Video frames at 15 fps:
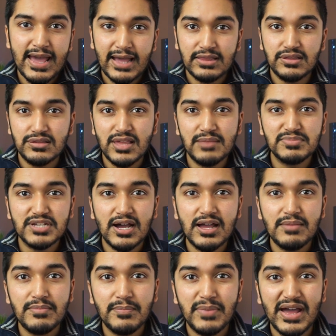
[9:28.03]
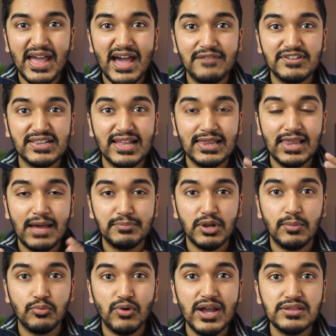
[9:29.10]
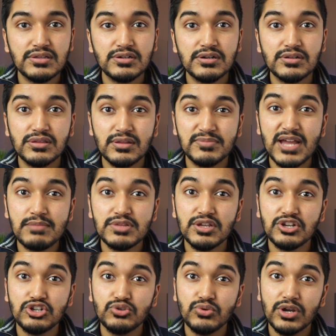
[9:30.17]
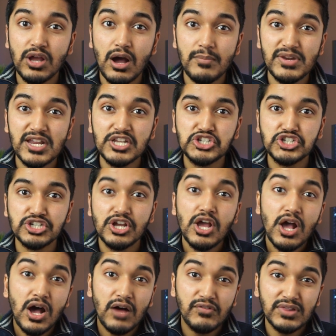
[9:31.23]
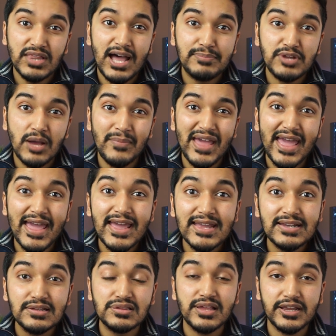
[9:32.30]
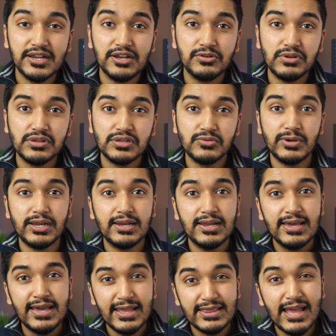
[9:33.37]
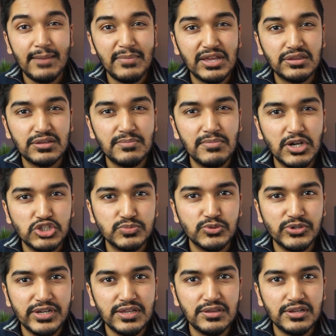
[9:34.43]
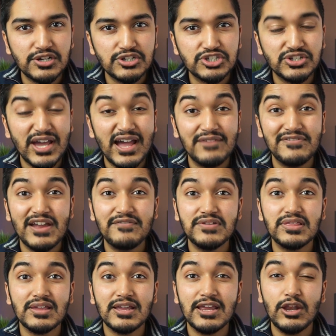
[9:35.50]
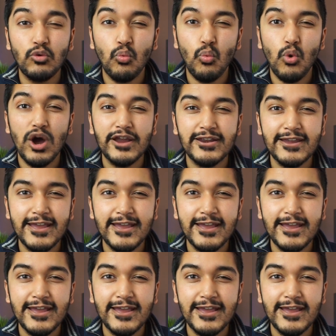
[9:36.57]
At the same time, by having that laptop riser, sometimes you can do a combination of a laptop and a secondary screen, and that makes it much more easier to have everything in one